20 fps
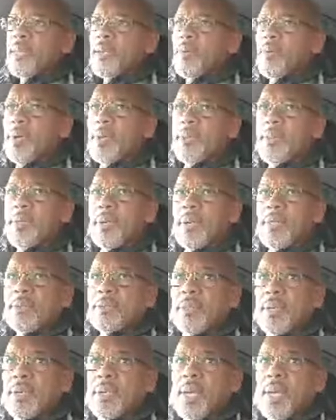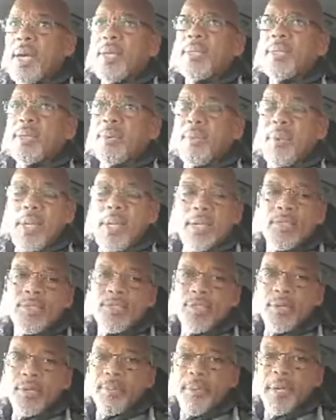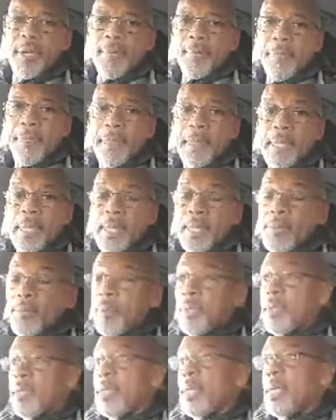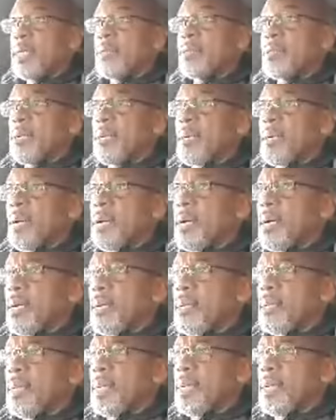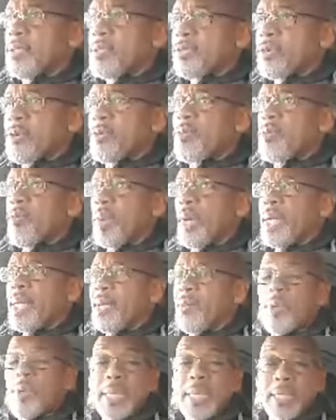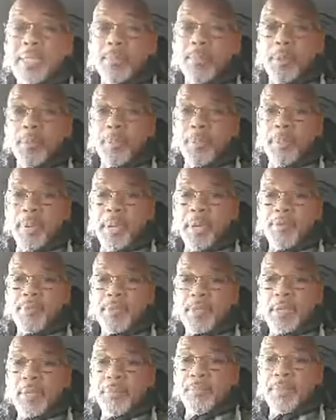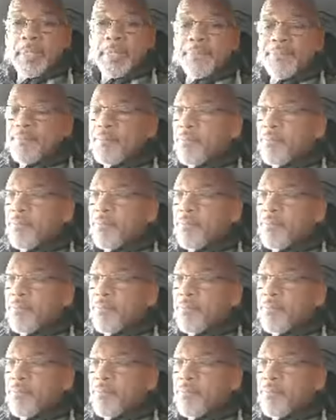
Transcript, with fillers: when things are not the way it should be, when things are uh, in a certain way that we need to be prepared for something.